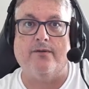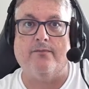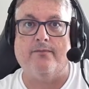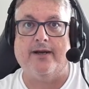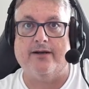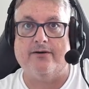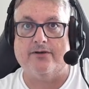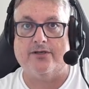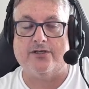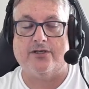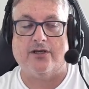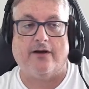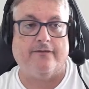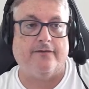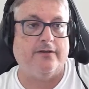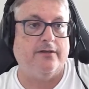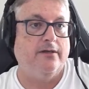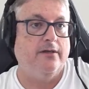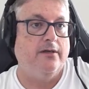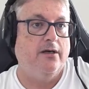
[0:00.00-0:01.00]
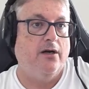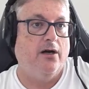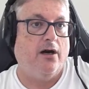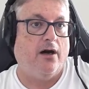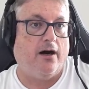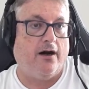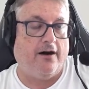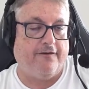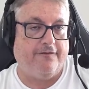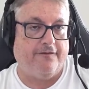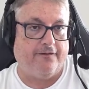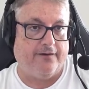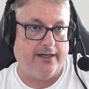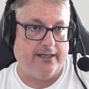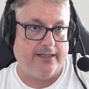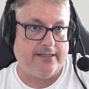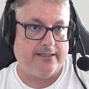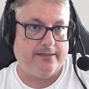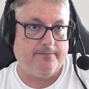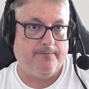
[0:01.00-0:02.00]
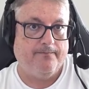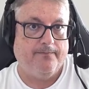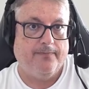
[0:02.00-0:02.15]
Microsoft offerings.